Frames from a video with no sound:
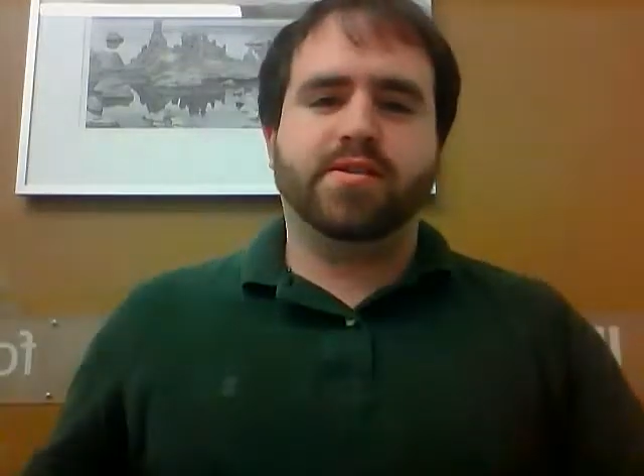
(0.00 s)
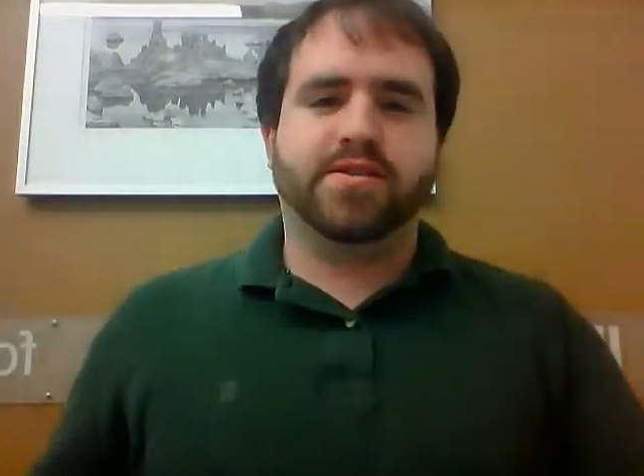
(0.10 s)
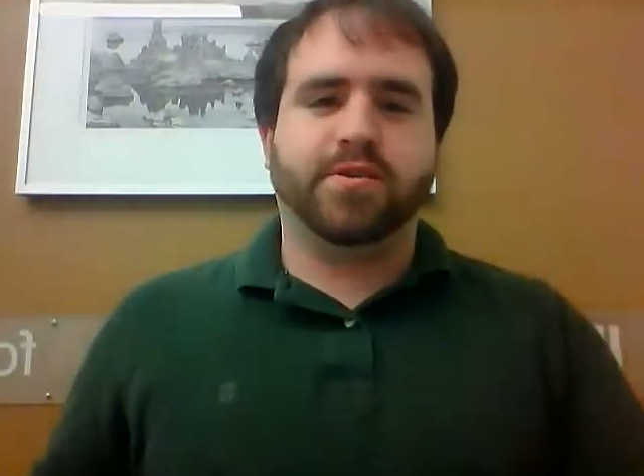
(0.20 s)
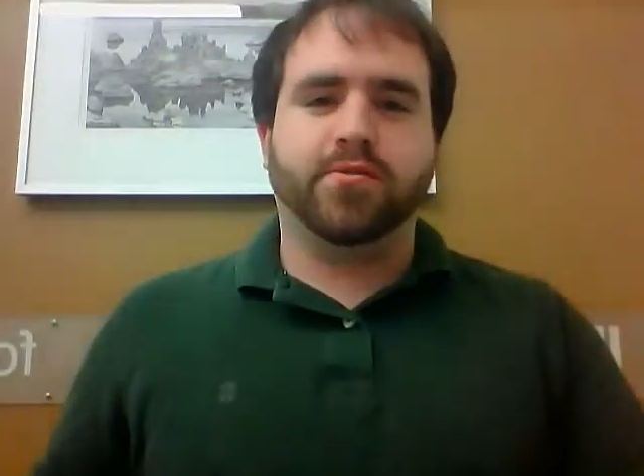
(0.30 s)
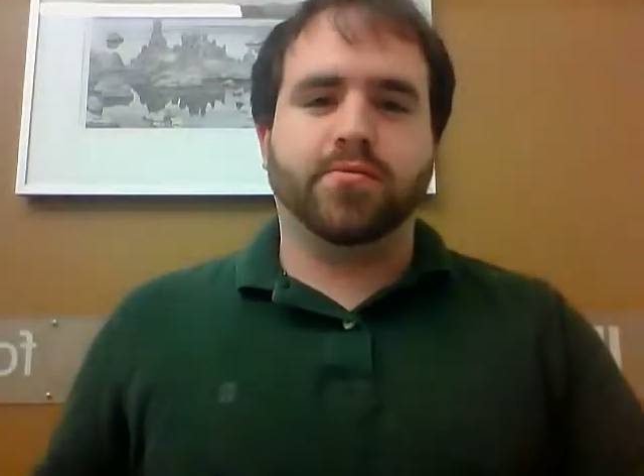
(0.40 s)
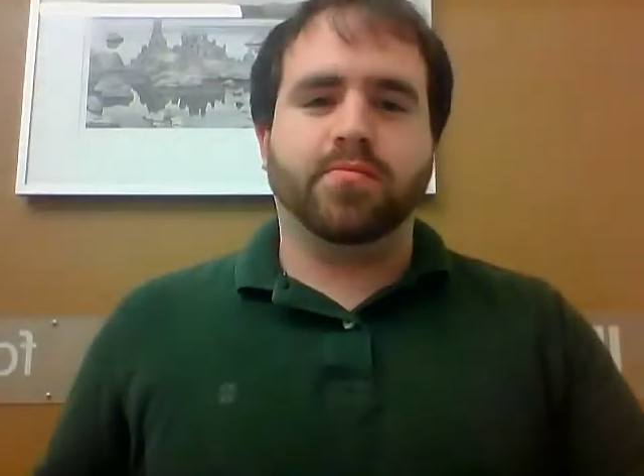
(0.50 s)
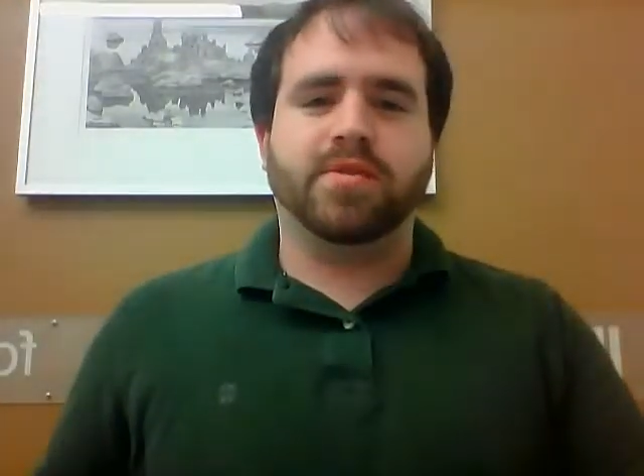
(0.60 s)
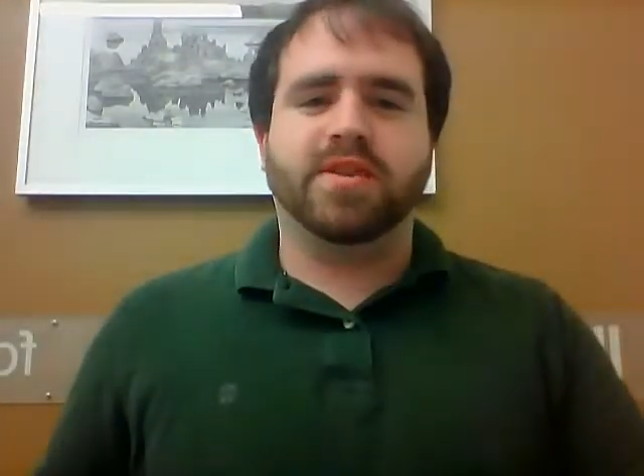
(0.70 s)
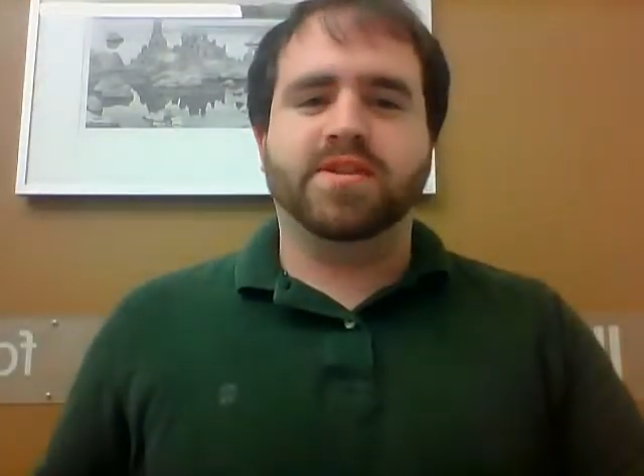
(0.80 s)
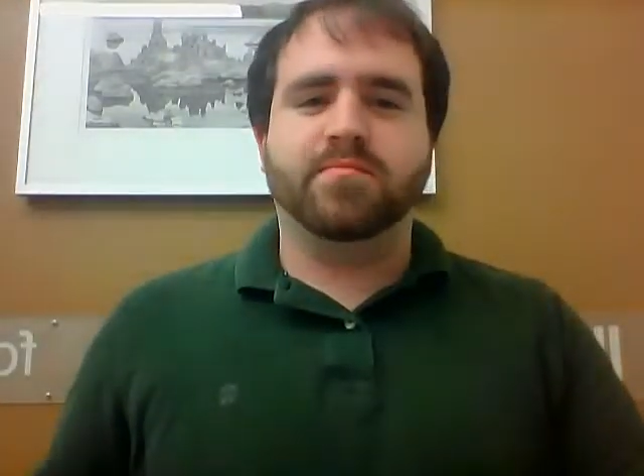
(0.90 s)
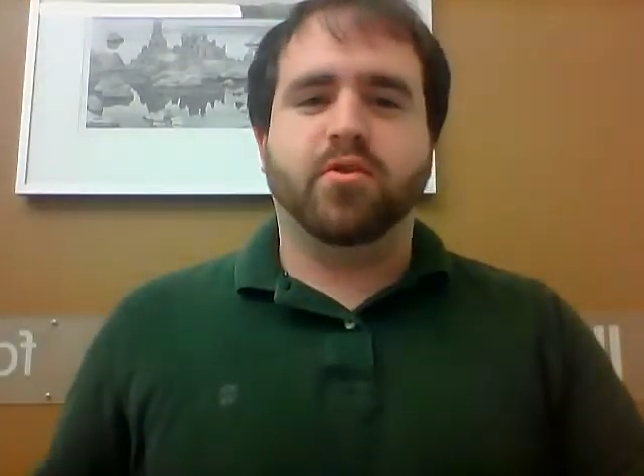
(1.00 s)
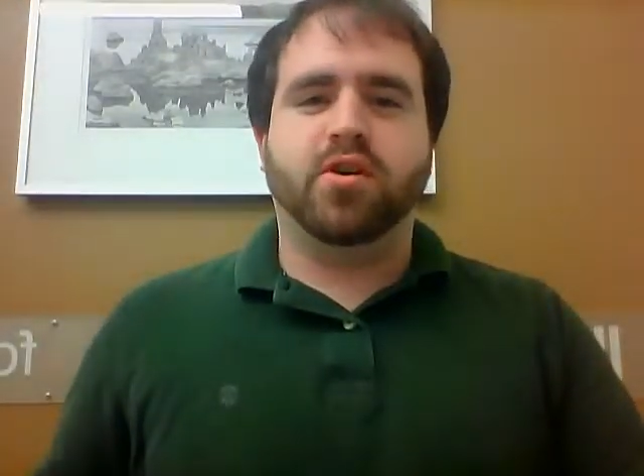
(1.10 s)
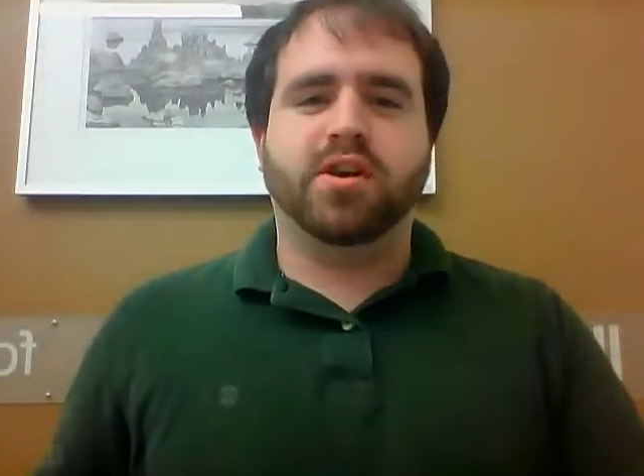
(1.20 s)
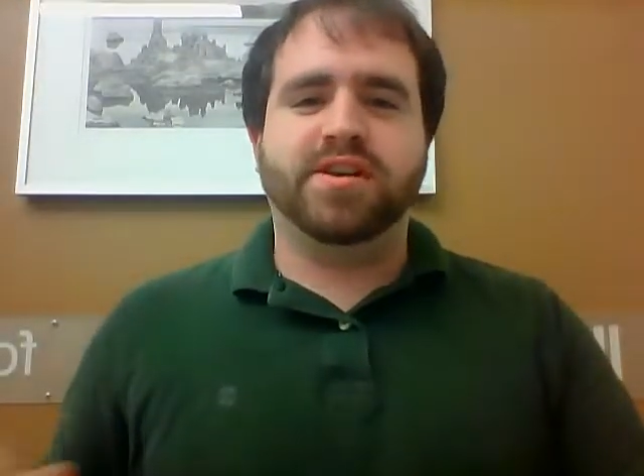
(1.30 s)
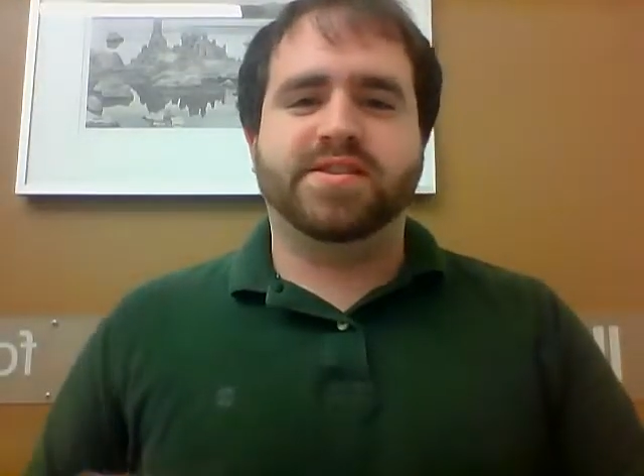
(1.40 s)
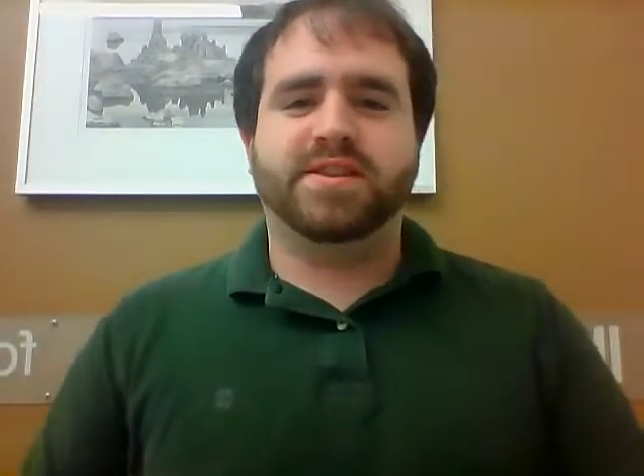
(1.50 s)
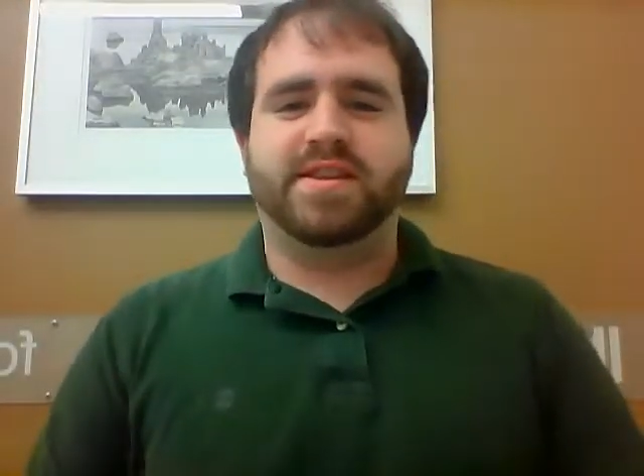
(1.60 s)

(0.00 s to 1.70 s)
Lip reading: So, this book is